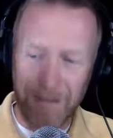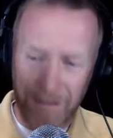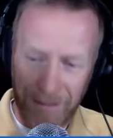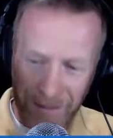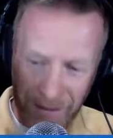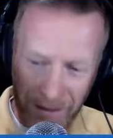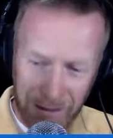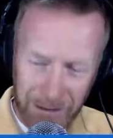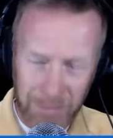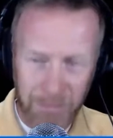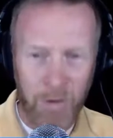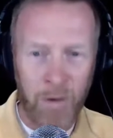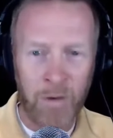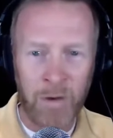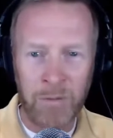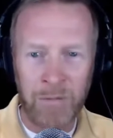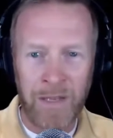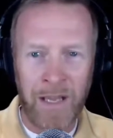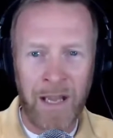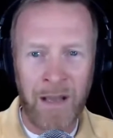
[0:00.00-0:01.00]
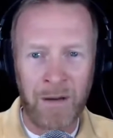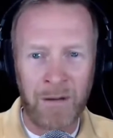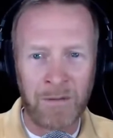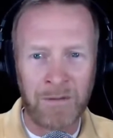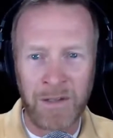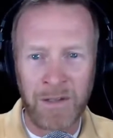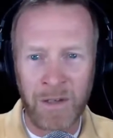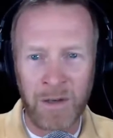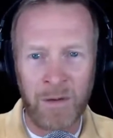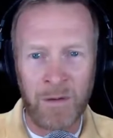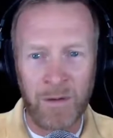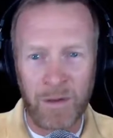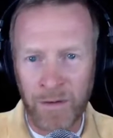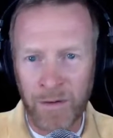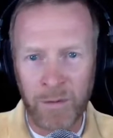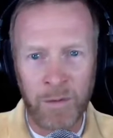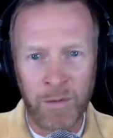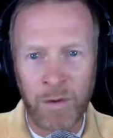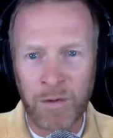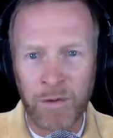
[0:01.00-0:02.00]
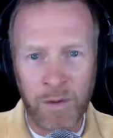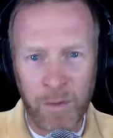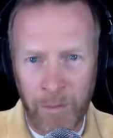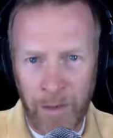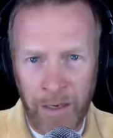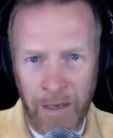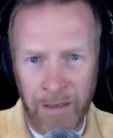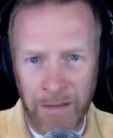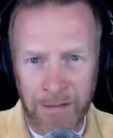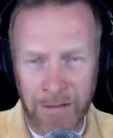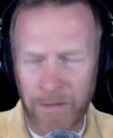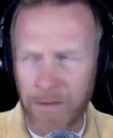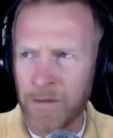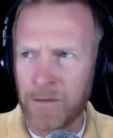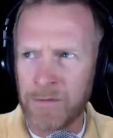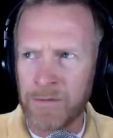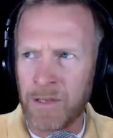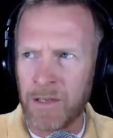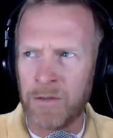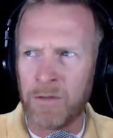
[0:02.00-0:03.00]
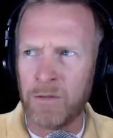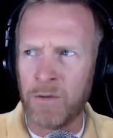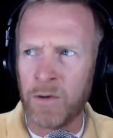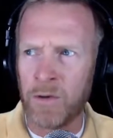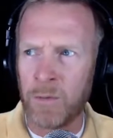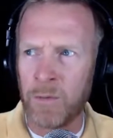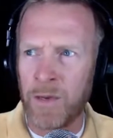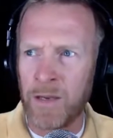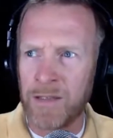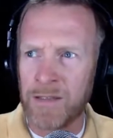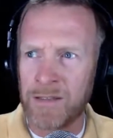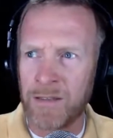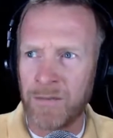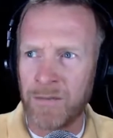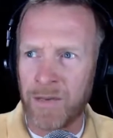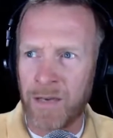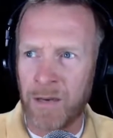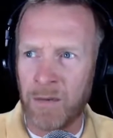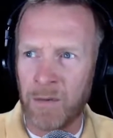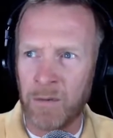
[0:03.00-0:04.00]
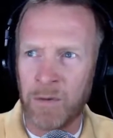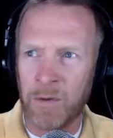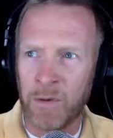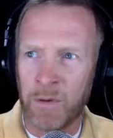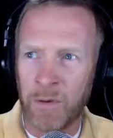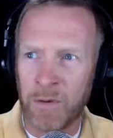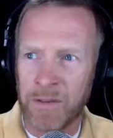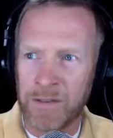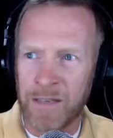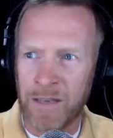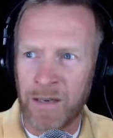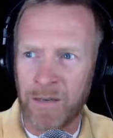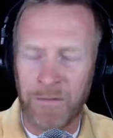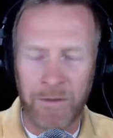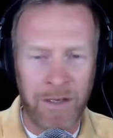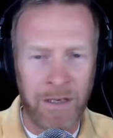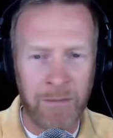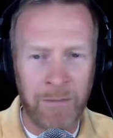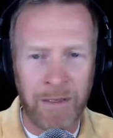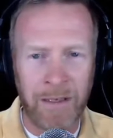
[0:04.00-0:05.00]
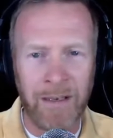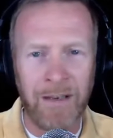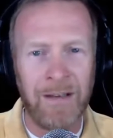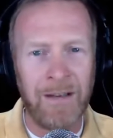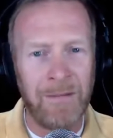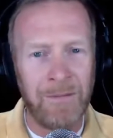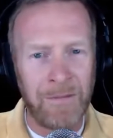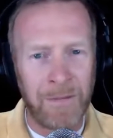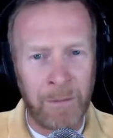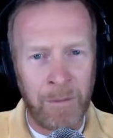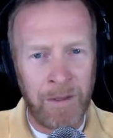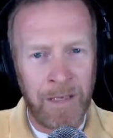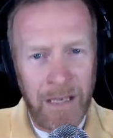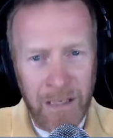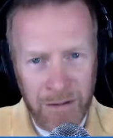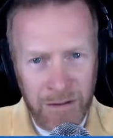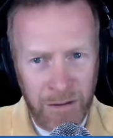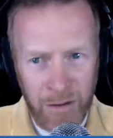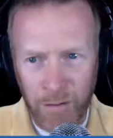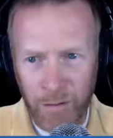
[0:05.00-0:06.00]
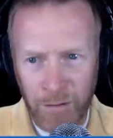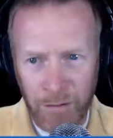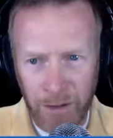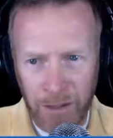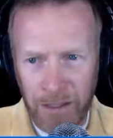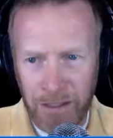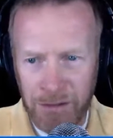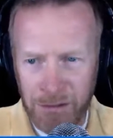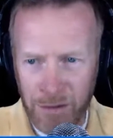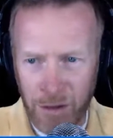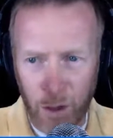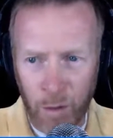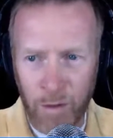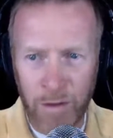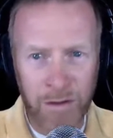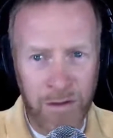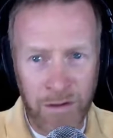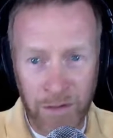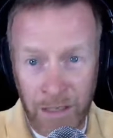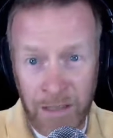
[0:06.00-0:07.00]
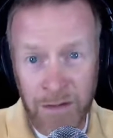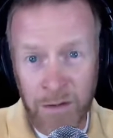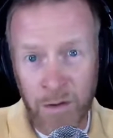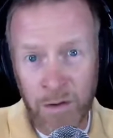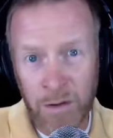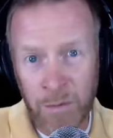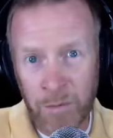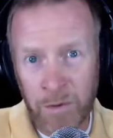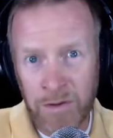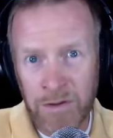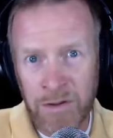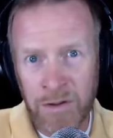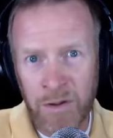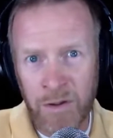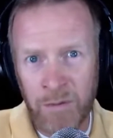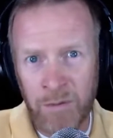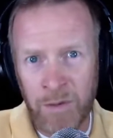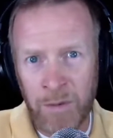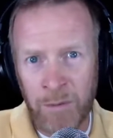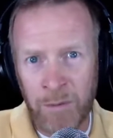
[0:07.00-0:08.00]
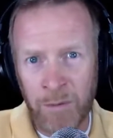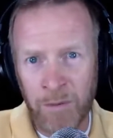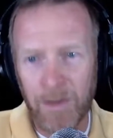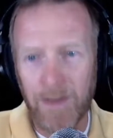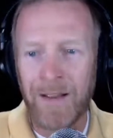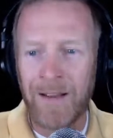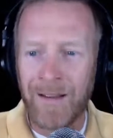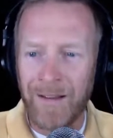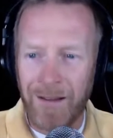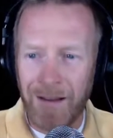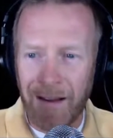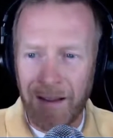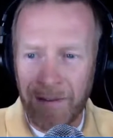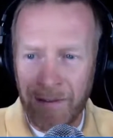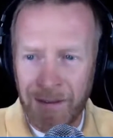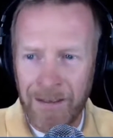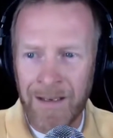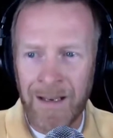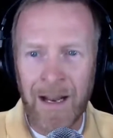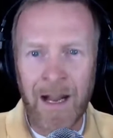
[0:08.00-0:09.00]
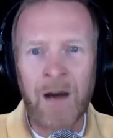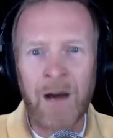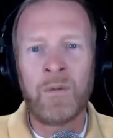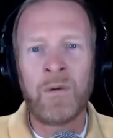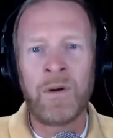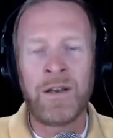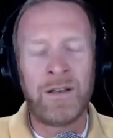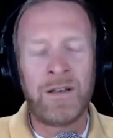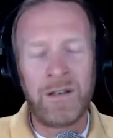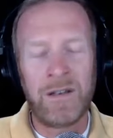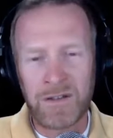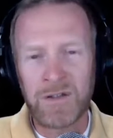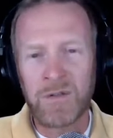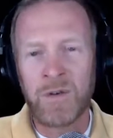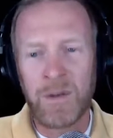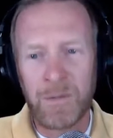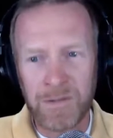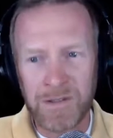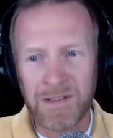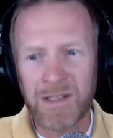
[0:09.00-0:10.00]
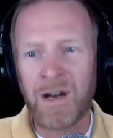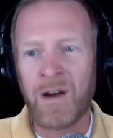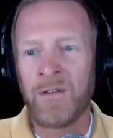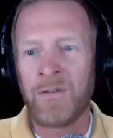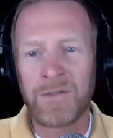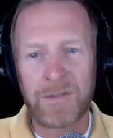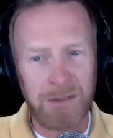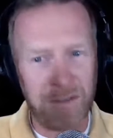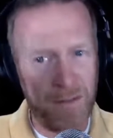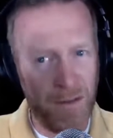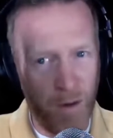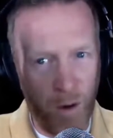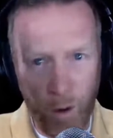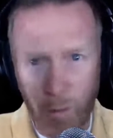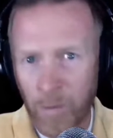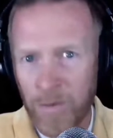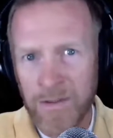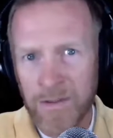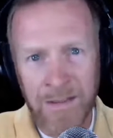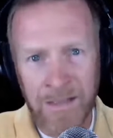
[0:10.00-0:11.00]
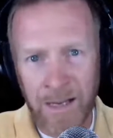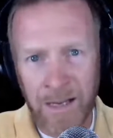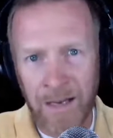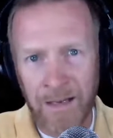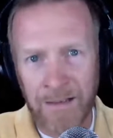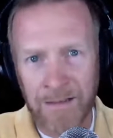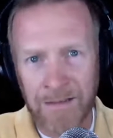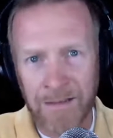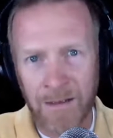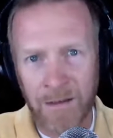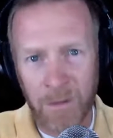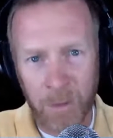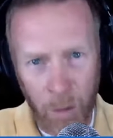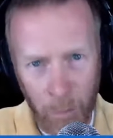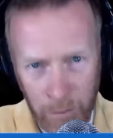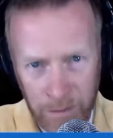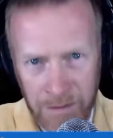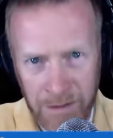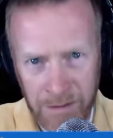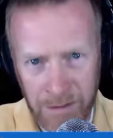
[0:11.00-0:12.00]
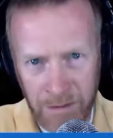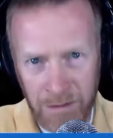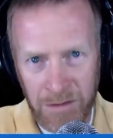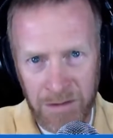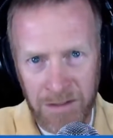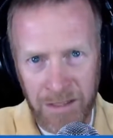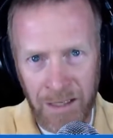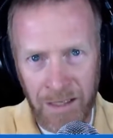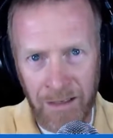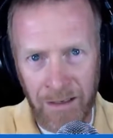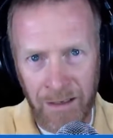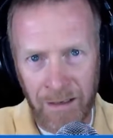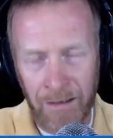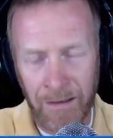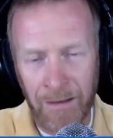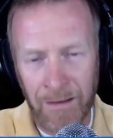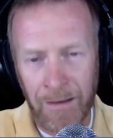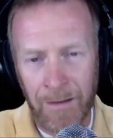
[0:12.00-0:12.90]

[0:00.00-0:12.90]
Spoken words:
He smote them down, on the road to Emmaus. I think it was not the road to Emmaus. I forget what road it was now. Forgive me. But he's going to persecute people. And then Yeshua himself, opens his eyes, opens his understanding.